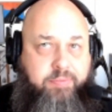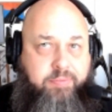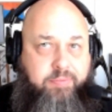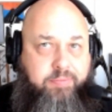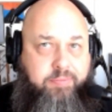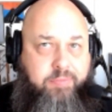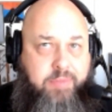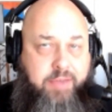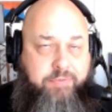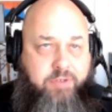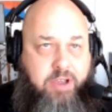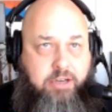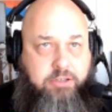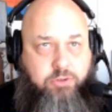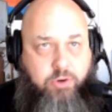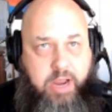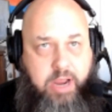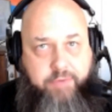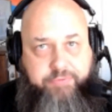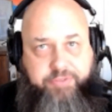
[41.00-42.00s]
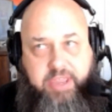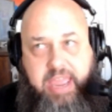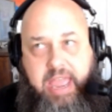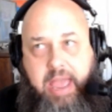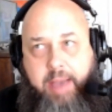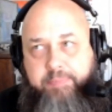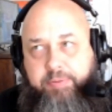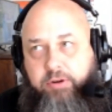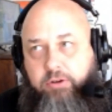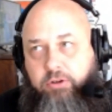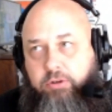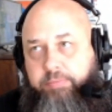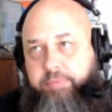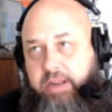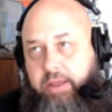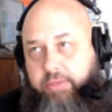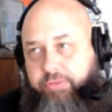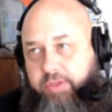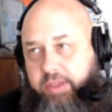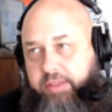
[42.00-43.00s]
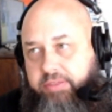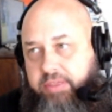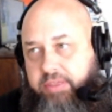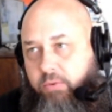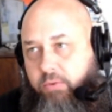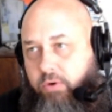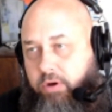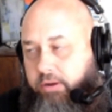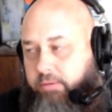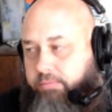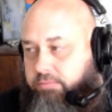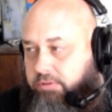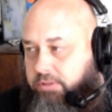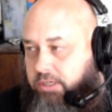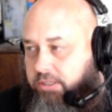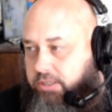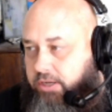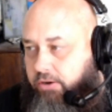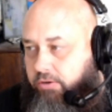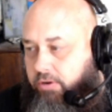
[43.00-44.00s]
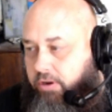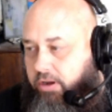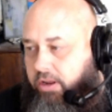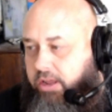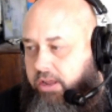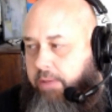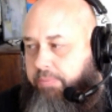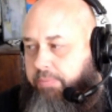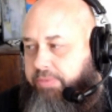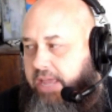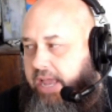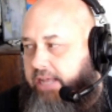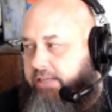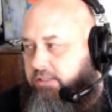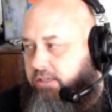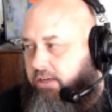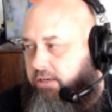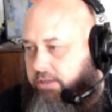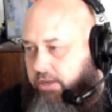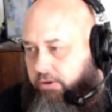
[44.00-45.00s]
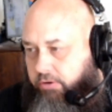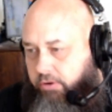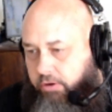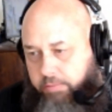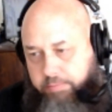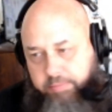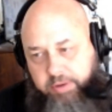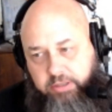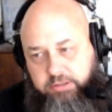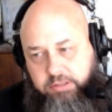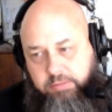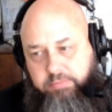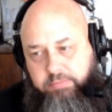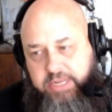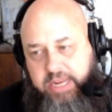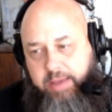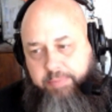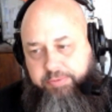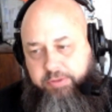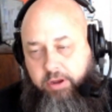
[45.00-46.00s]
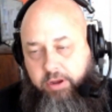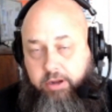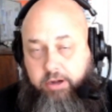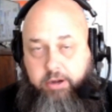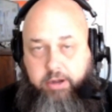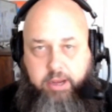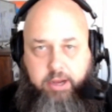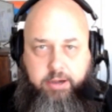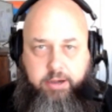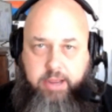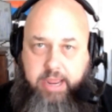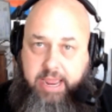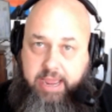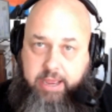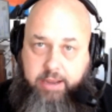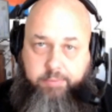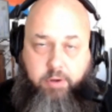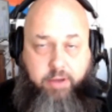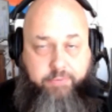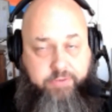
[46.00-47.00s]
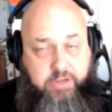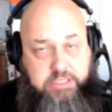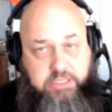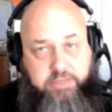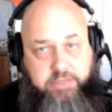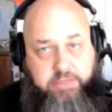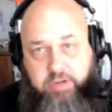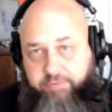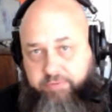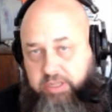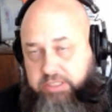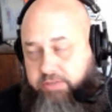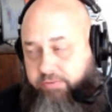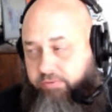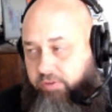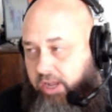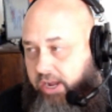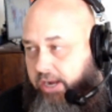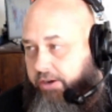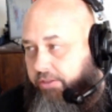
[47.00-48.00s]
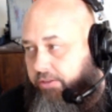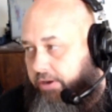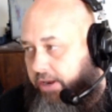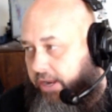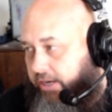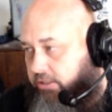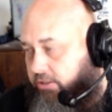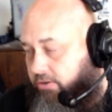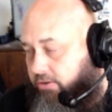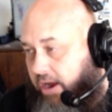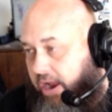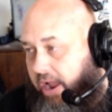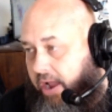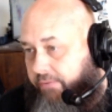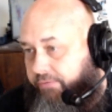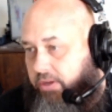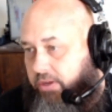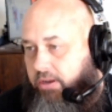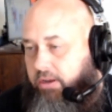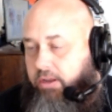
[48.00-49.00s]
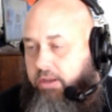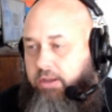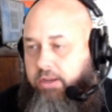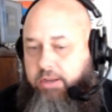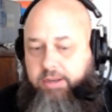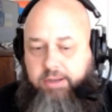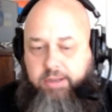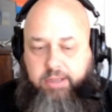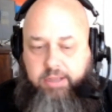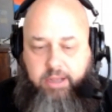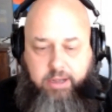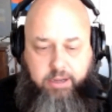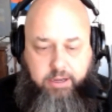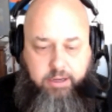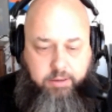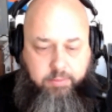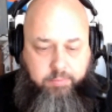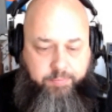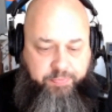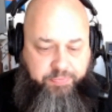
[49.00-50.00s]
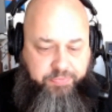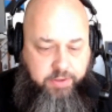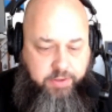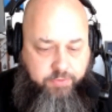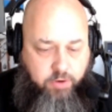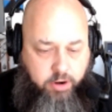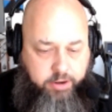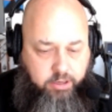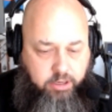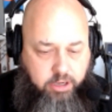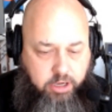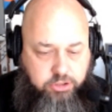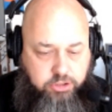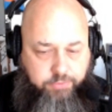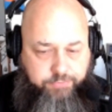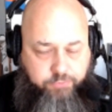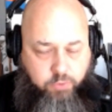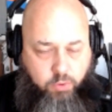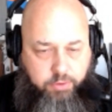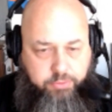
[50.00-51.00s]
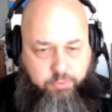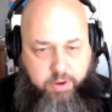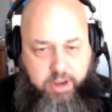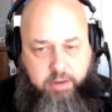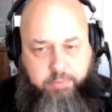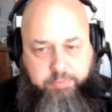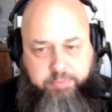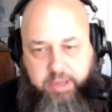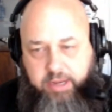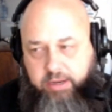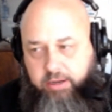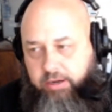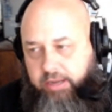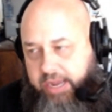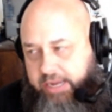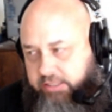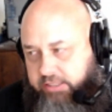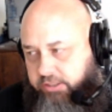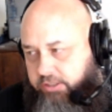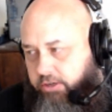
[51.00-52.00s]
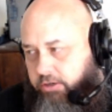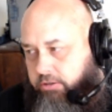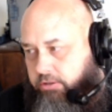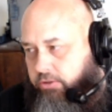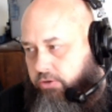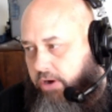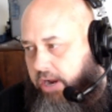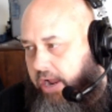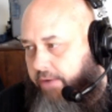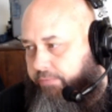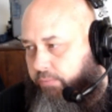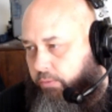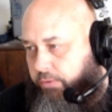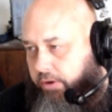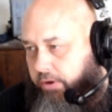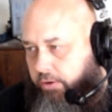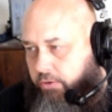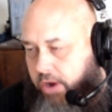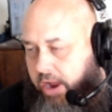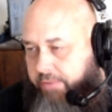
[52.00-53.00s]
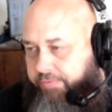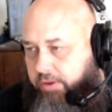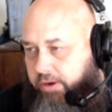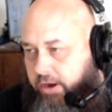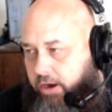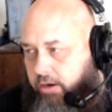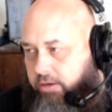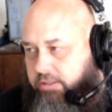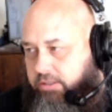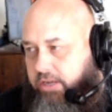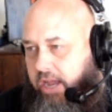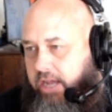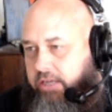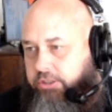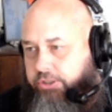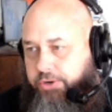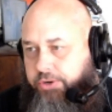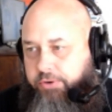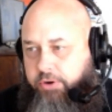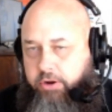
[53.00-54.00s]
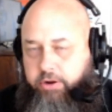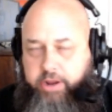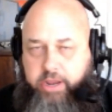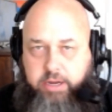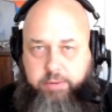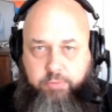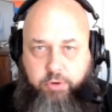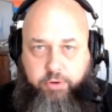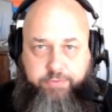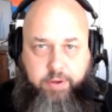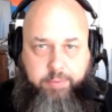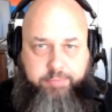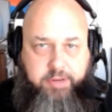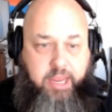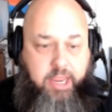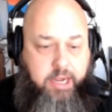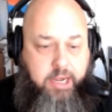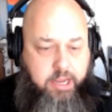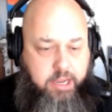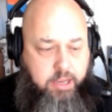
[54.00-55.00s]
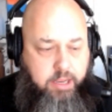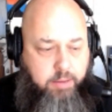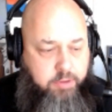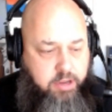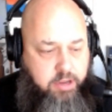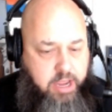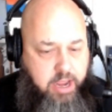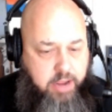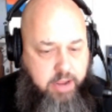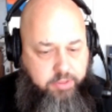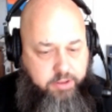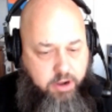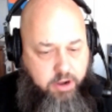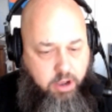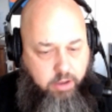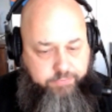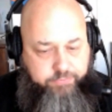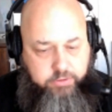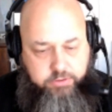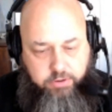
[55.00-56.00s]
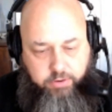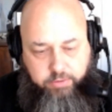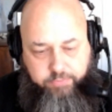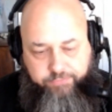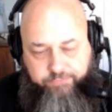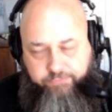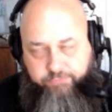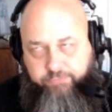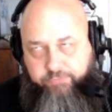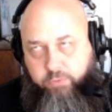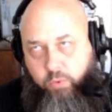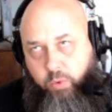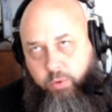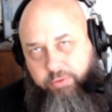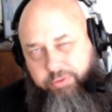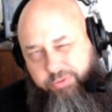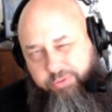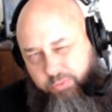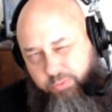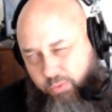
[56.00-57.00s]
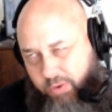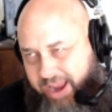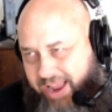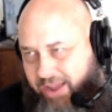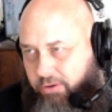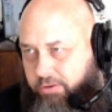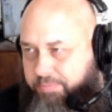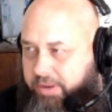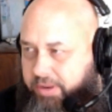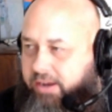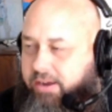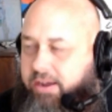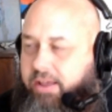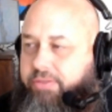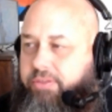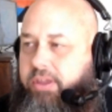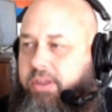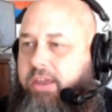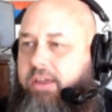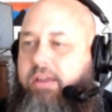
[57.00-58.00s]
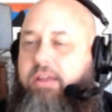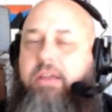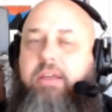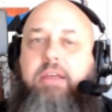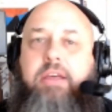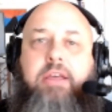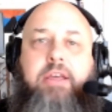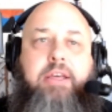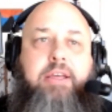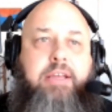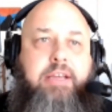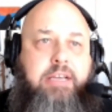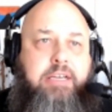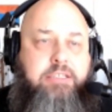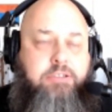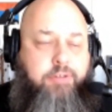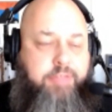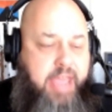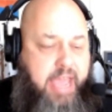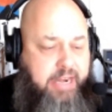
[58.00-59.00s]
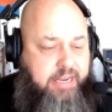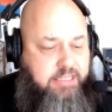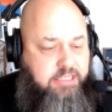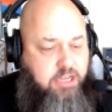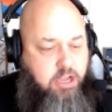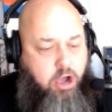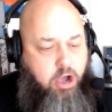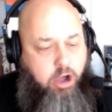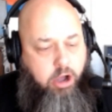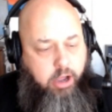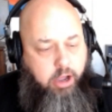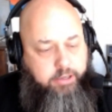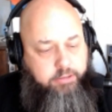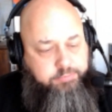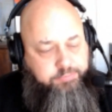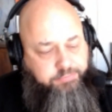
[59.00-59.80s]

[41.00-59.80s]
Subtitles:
They've got draft capital, but I think they want to continue to keep that, to continue to build some depth. You're going to need to add offensive, defensive line in the next draft. You've already lost your fourth round pick in last year's draft when you drafted Eric Scott Jr. You had to move up to get him. You gave the Dolphins your fourth round pick, I think. So that is gone.